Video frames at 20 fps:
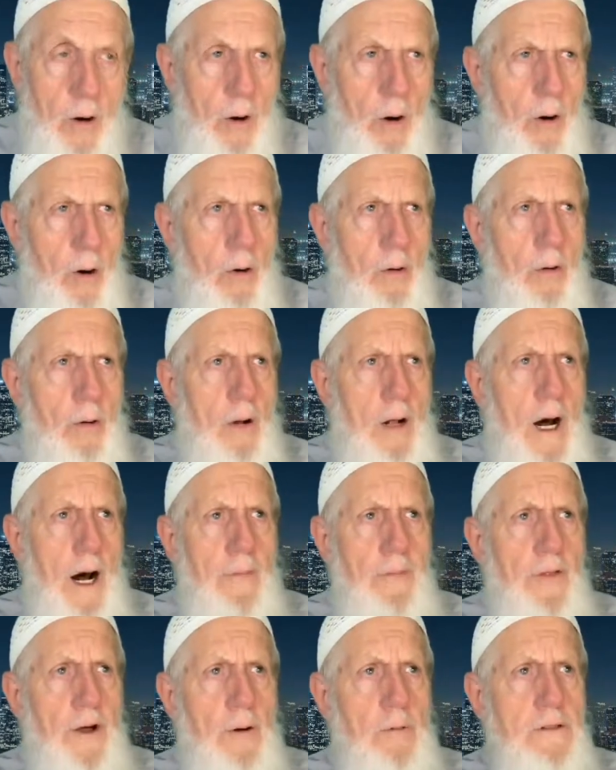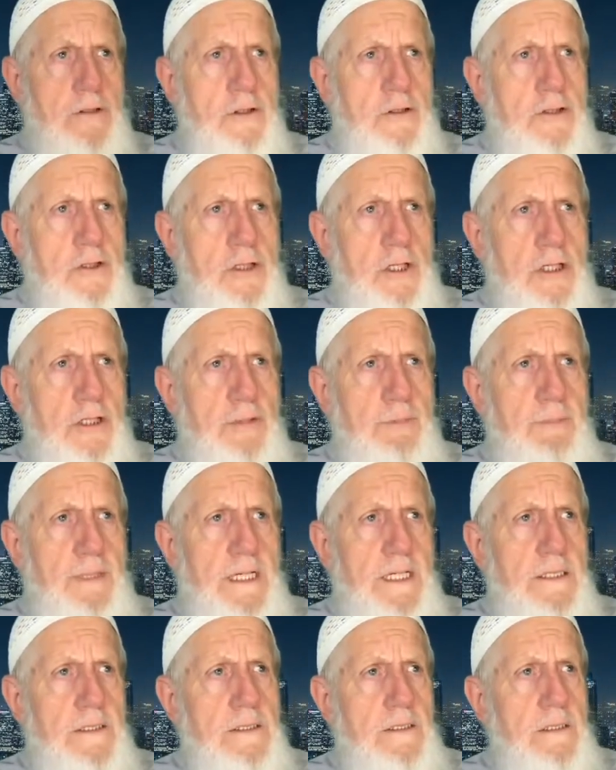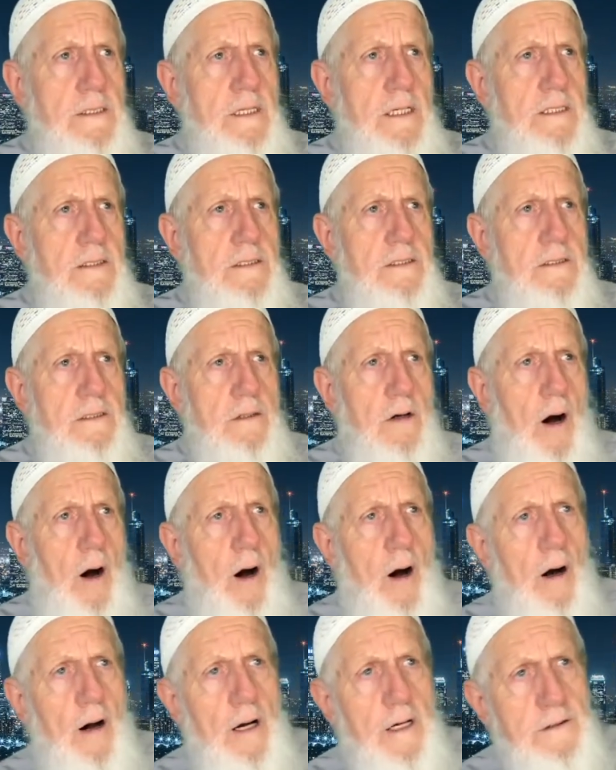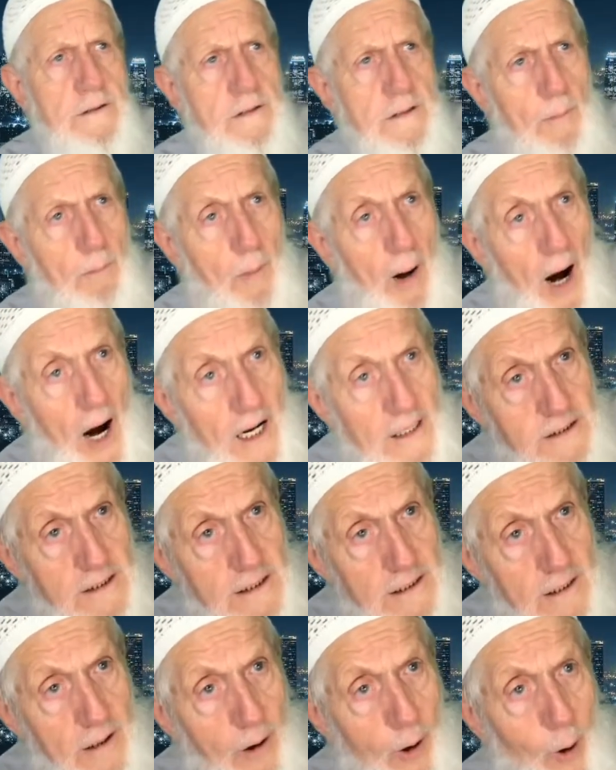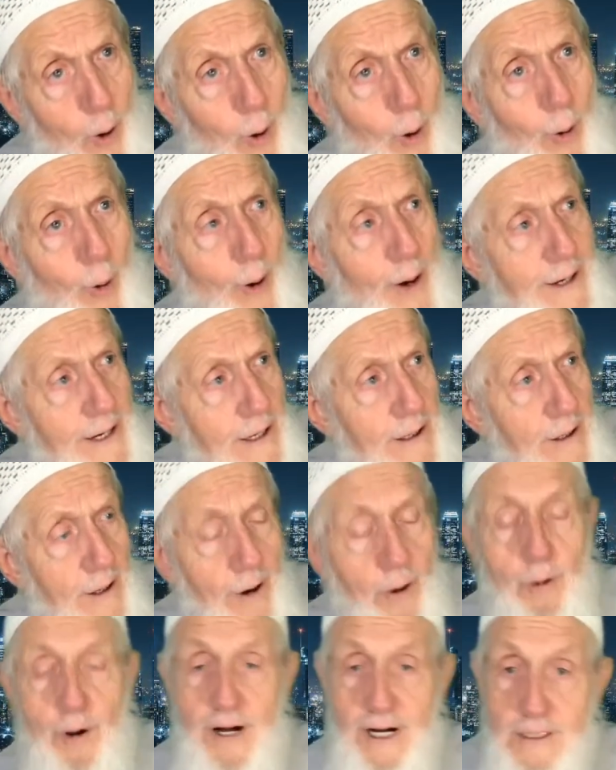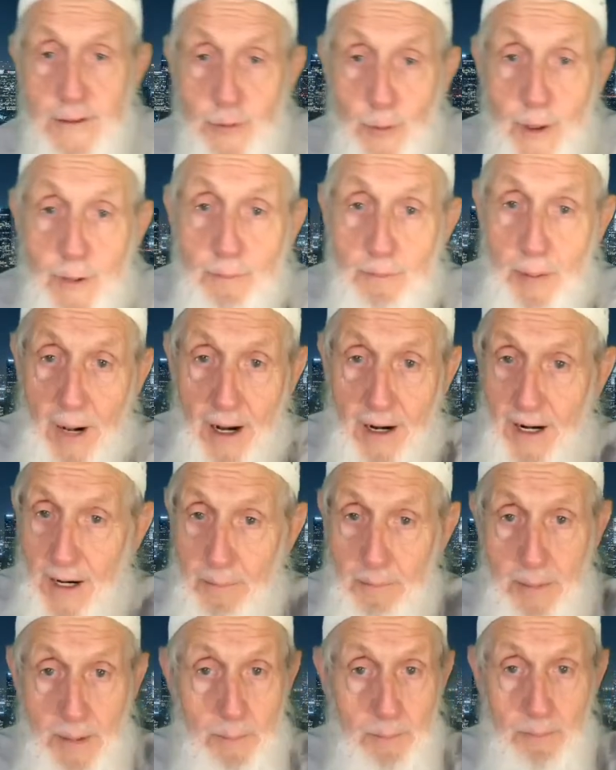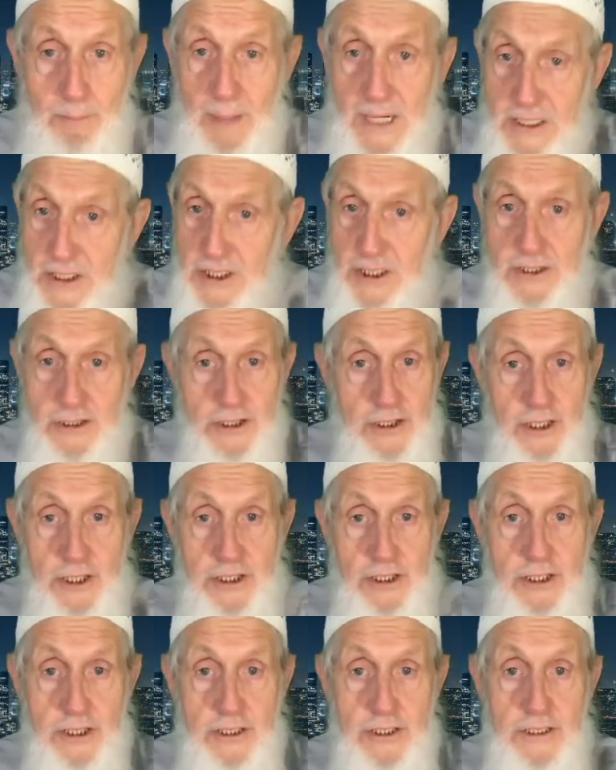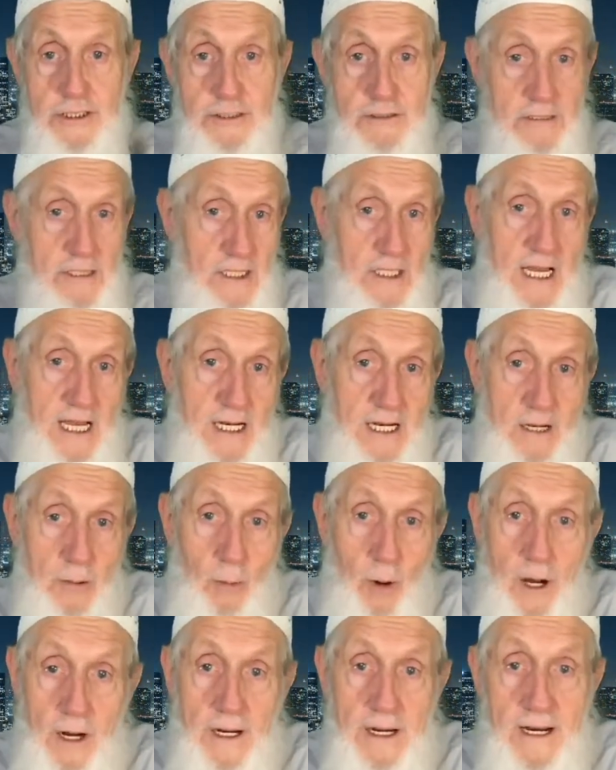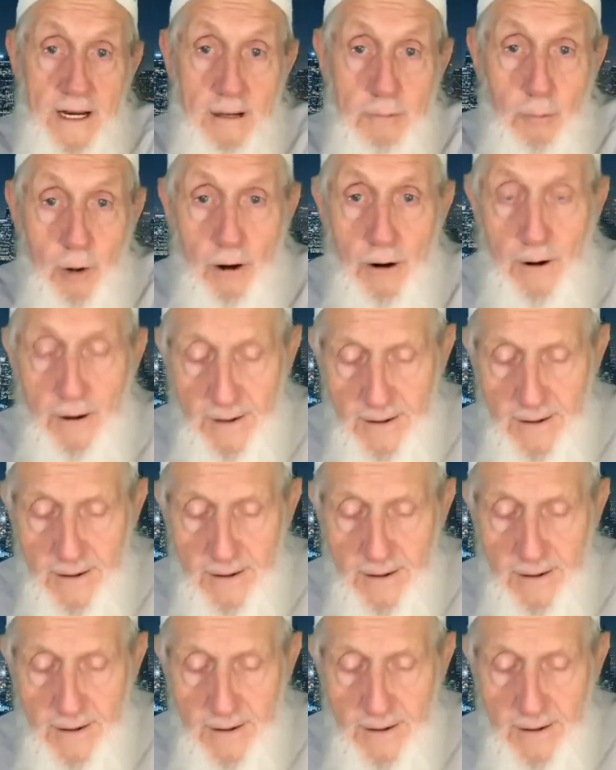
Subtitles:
Oh, I thought it was a church, but it's a mosque. Oh, I didn't know, because we bought up a bunch of churches that they didn't want anymore